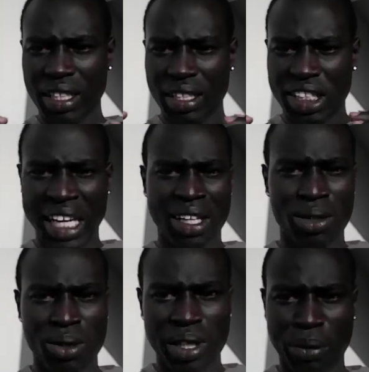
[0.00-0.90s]

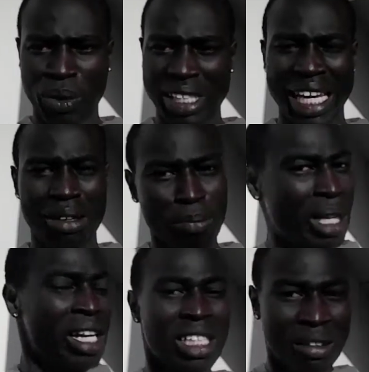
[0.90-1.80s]
channel which had
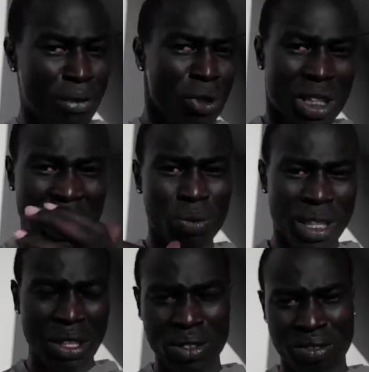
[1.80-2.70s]
millions of views each one.
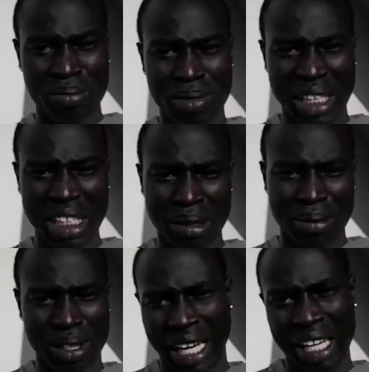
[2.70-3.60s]
He was from Egypt.
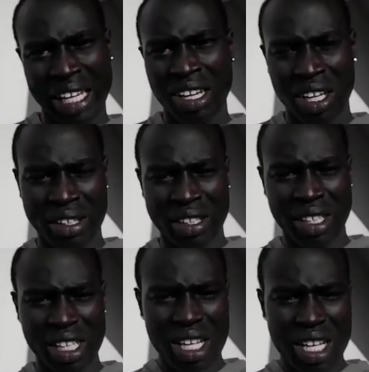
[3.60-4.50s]
I later learned,
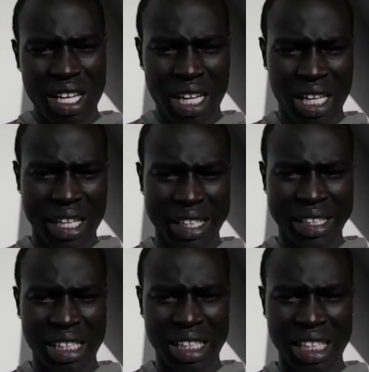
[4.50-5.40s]
uh, and
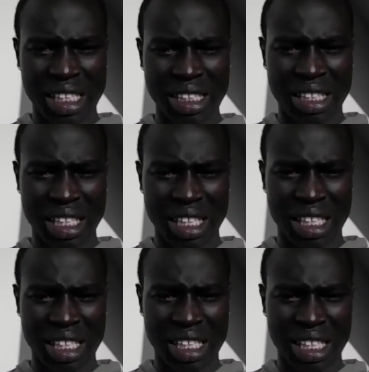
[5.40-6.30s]
uh, he uh,
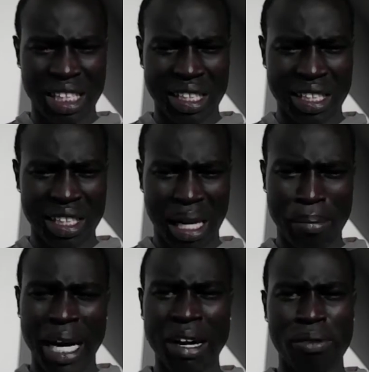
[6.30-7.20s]
uh, I
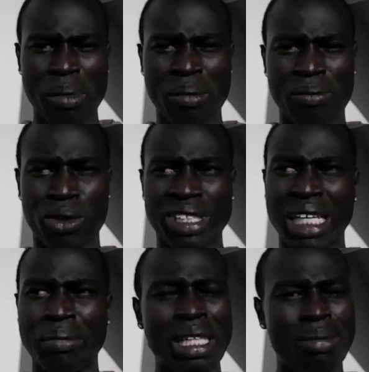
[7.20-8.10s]
bought it from him for
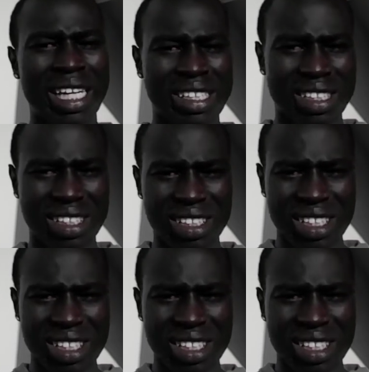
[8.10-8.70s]
seventy bucks.